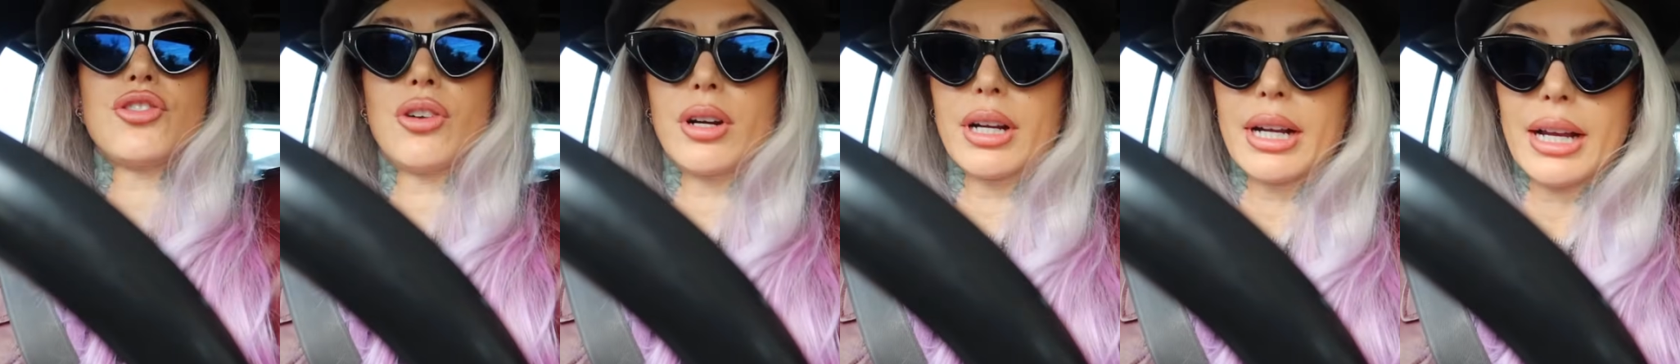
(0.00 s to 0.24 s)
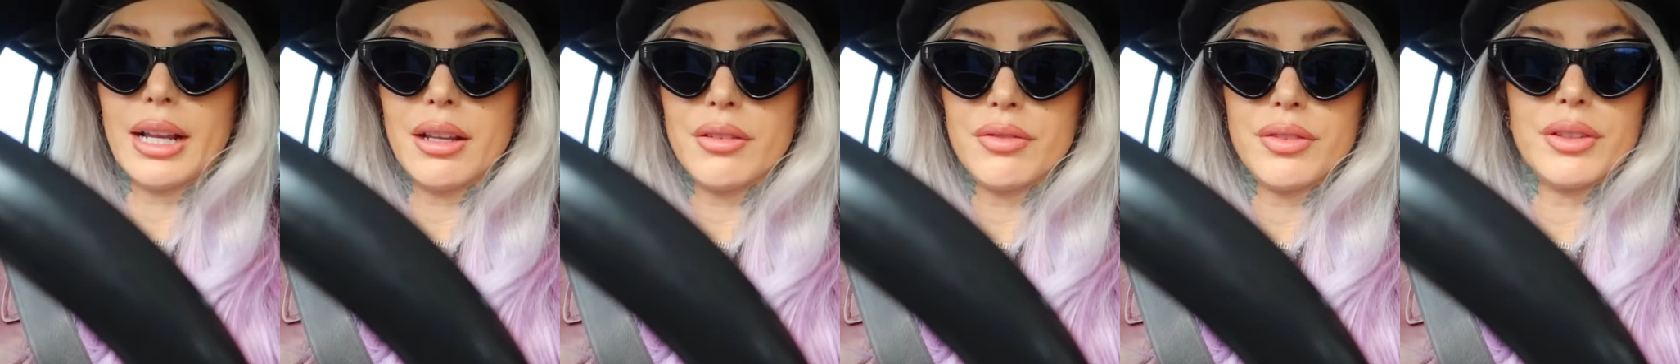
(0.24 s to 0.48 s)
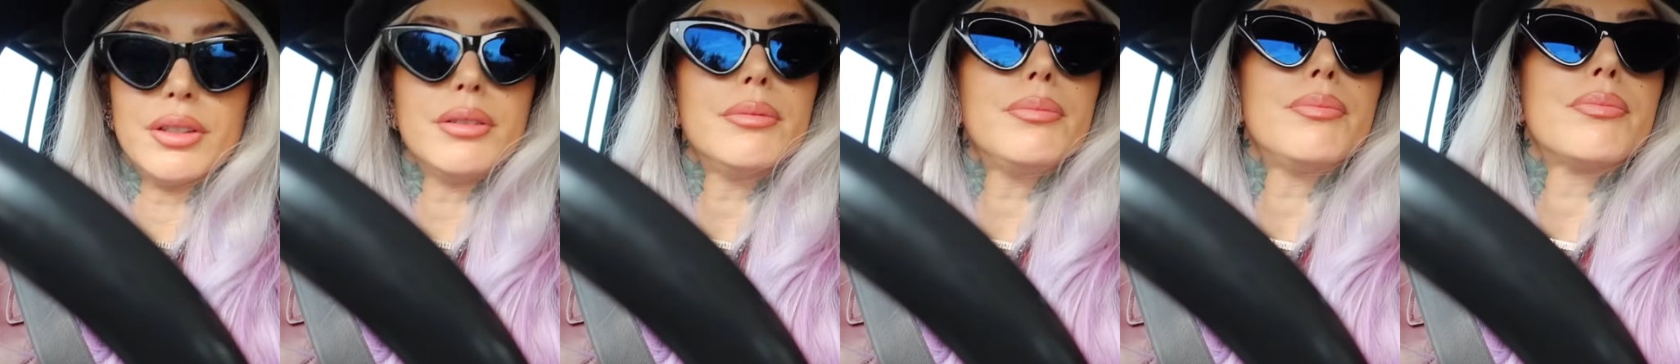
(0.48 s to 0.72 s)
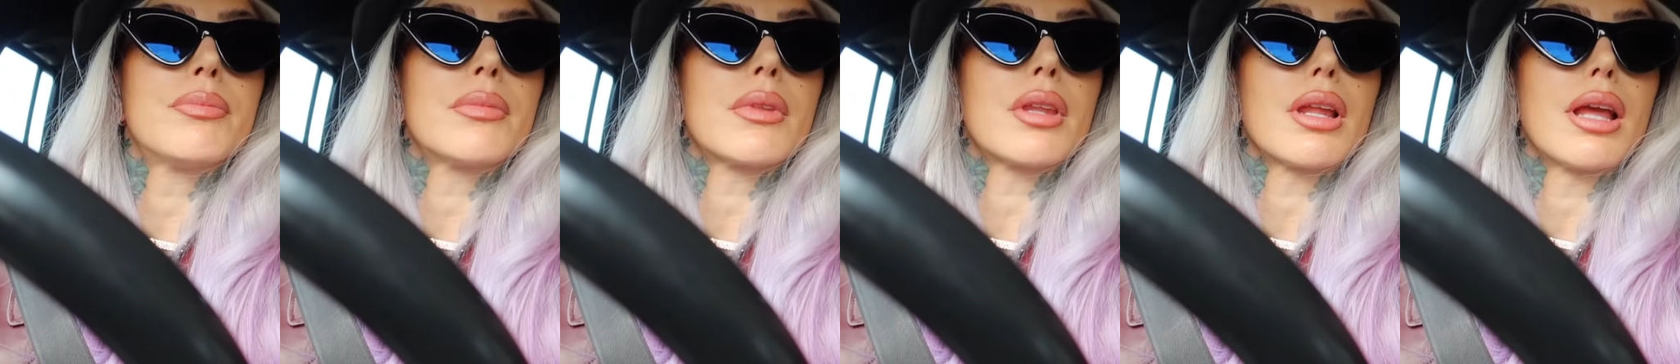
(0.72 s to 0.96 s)
Drunk
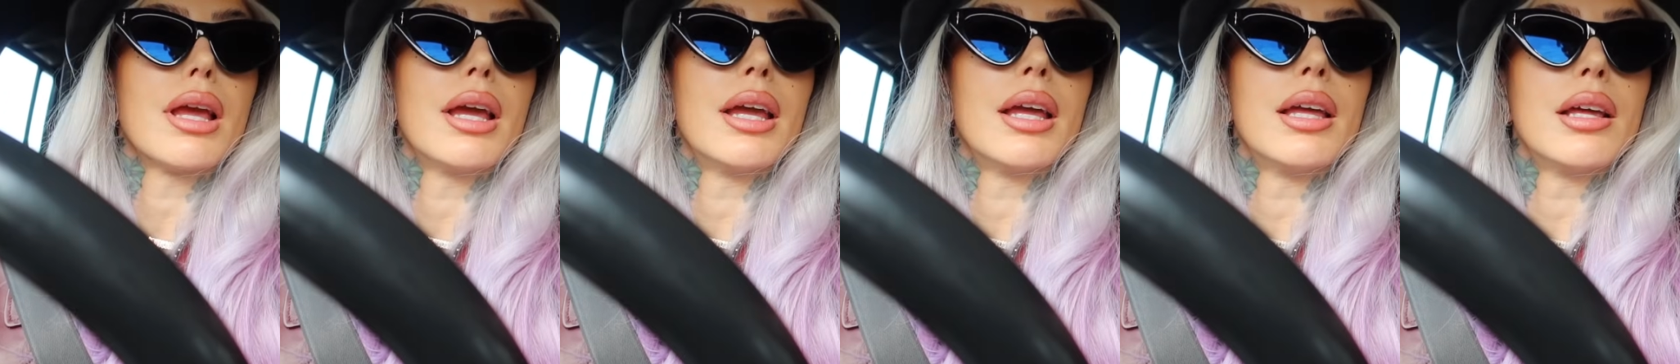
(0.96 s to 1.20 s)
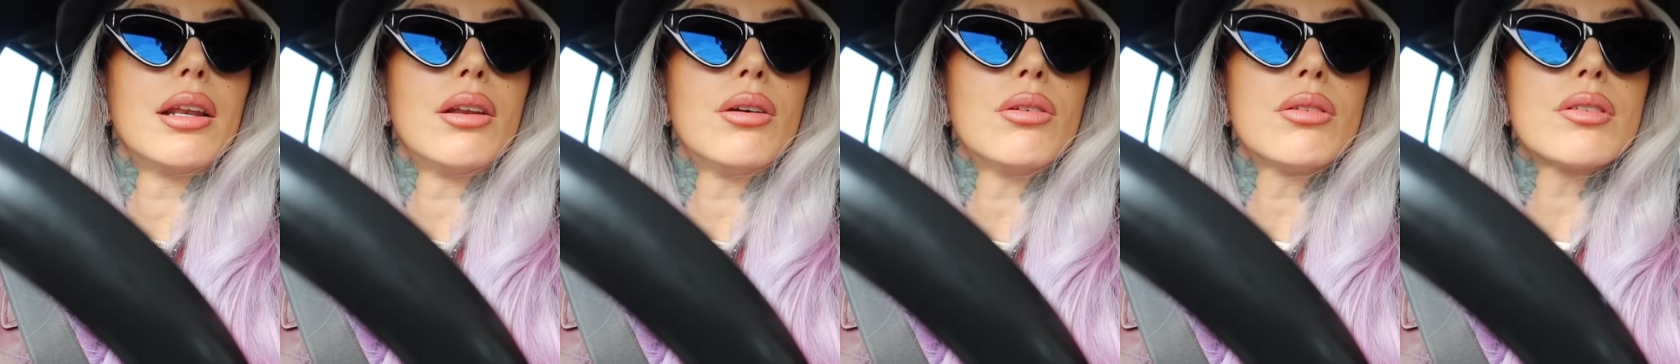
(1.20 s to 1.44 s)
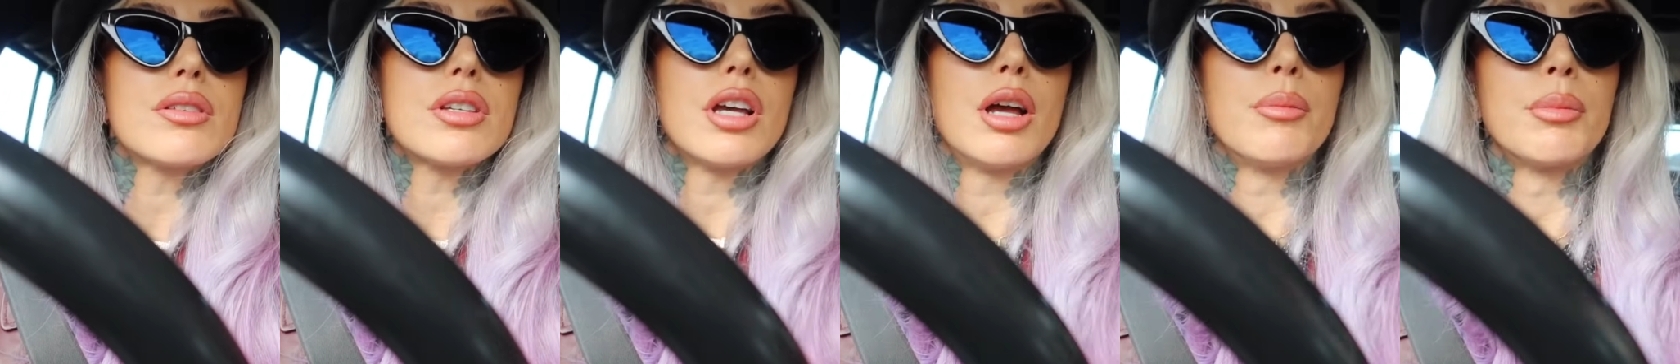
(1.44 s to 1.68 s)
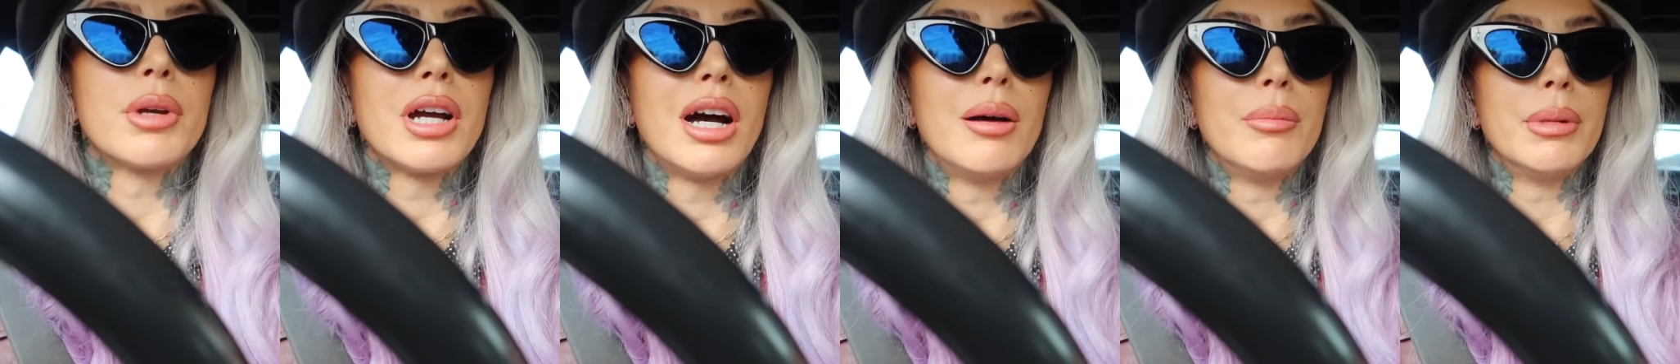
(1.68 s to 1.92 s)
Elephant. A long
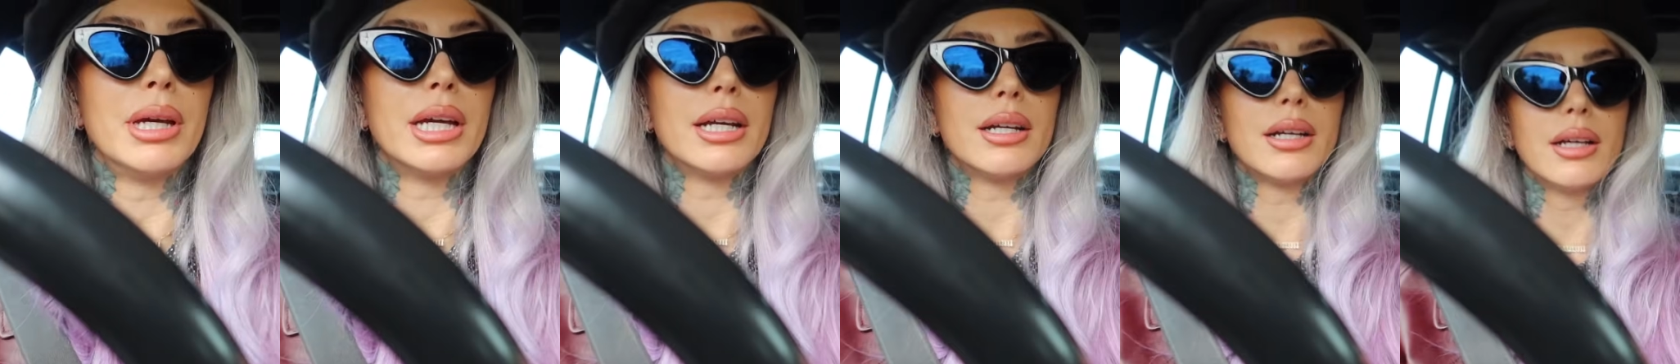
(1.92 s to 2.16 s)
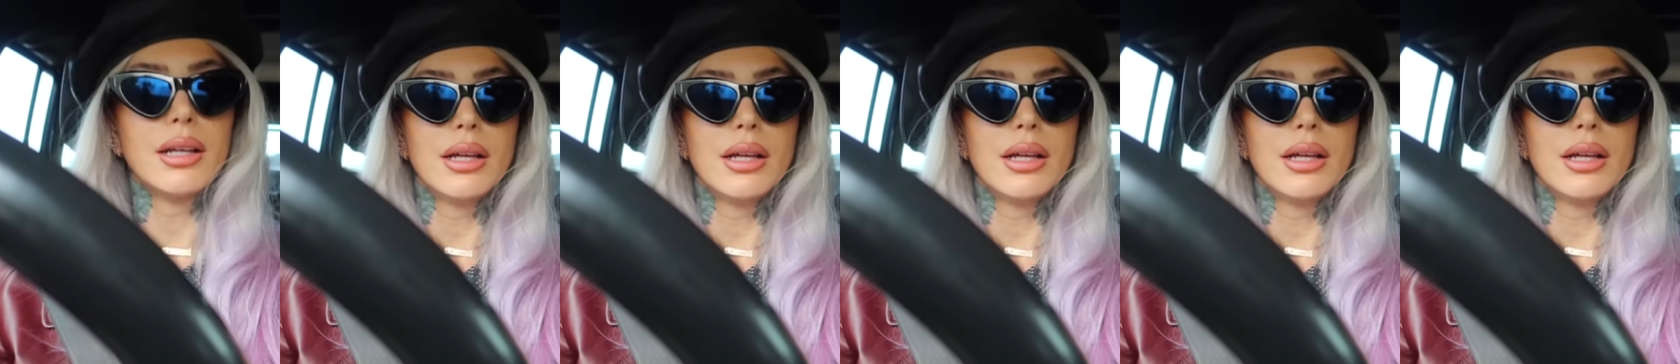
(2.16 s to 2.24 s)
time coming.